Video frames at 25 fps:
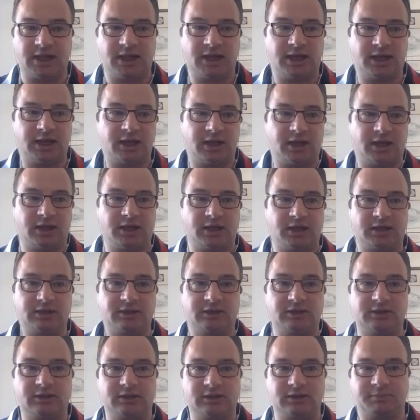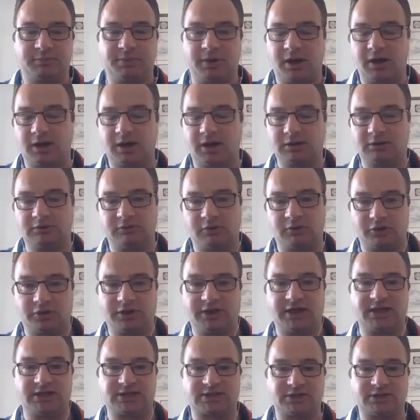the partner or
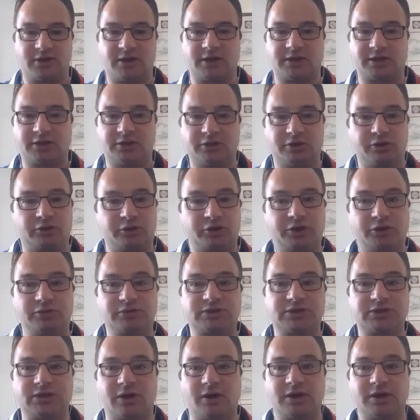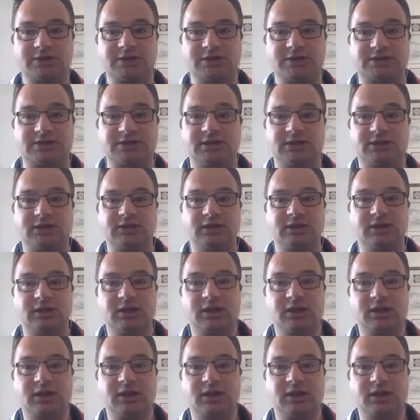the SI that you're utilizing,